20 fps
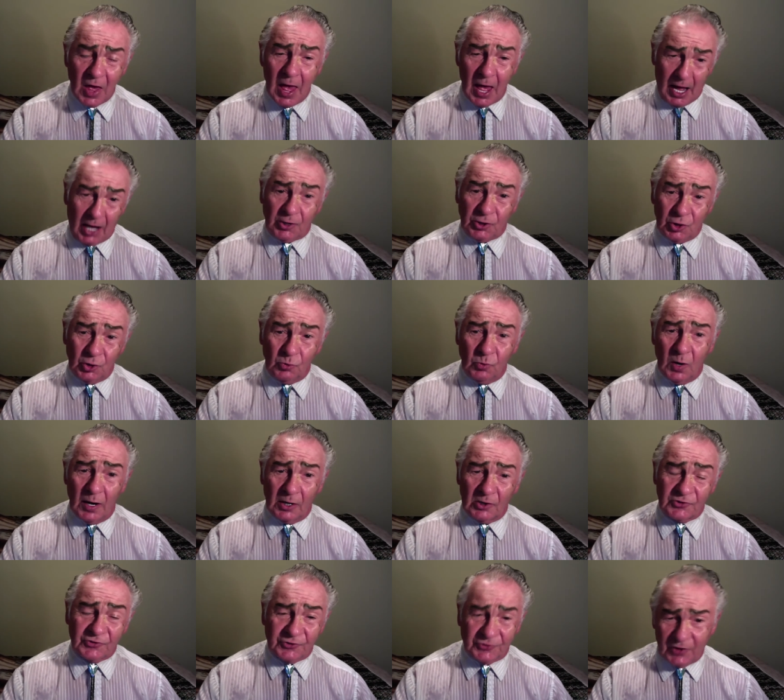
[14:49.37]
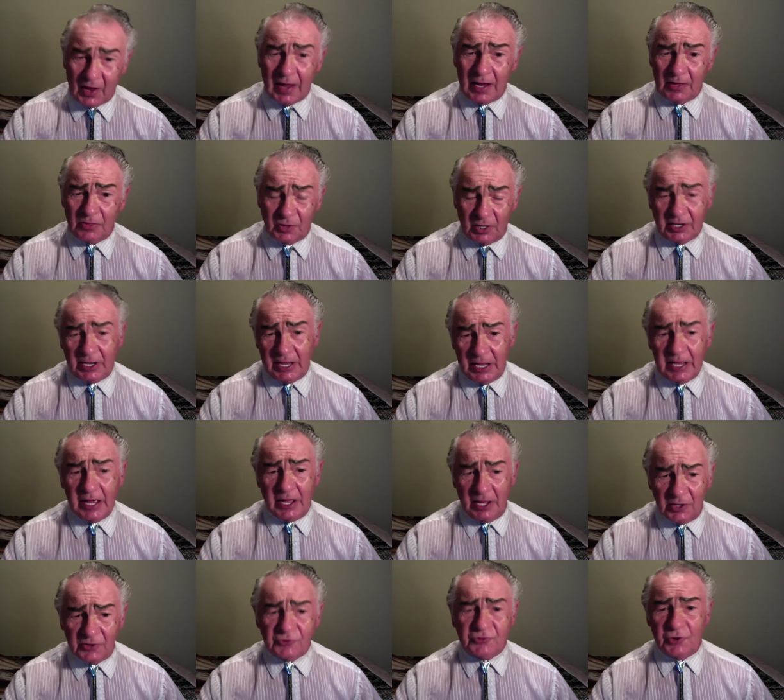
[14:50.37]
and you will say that He
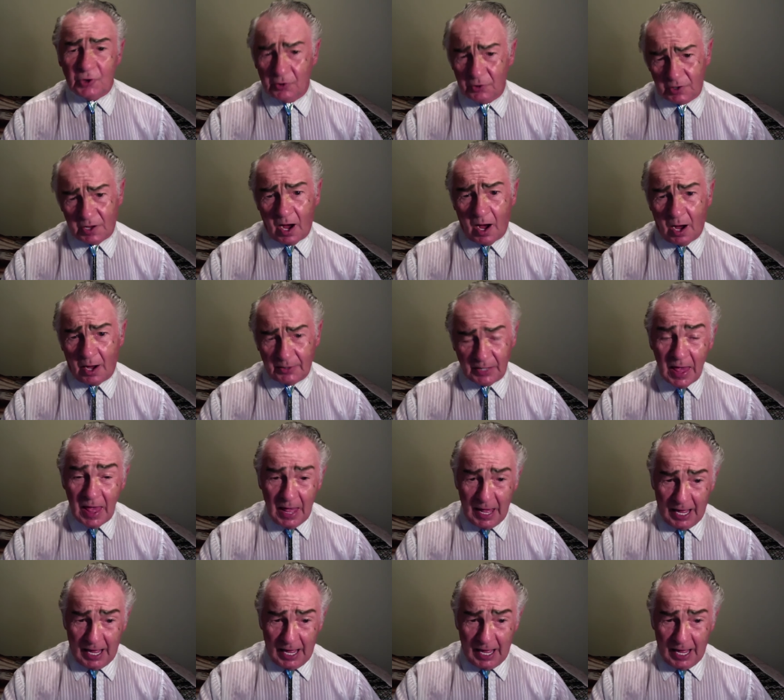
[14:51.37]
is your God,